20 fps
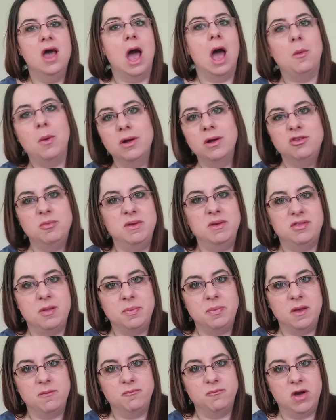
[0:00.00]
I want it to be
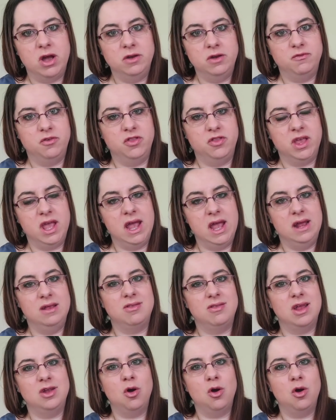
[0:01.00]
something fun for the kids.